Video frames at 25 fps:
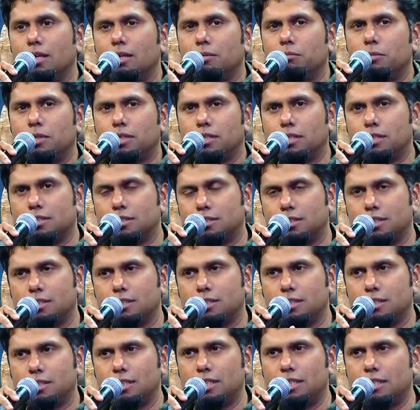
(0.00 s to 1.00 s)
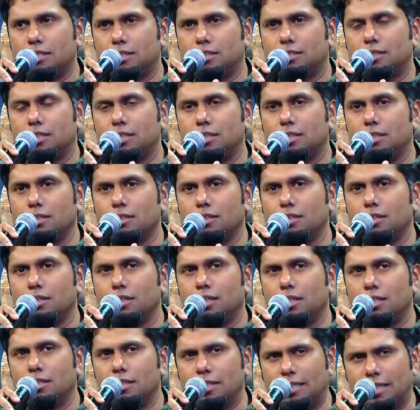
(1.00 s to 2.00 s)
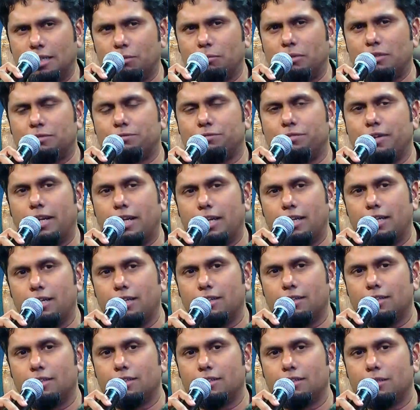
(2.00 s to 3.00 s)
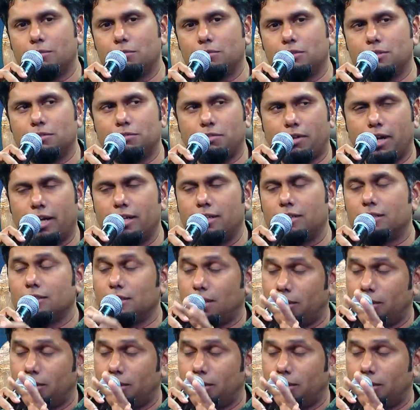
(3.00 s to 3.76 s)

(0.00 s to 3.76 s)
because the city is still a little bit friendlier in terms of rent.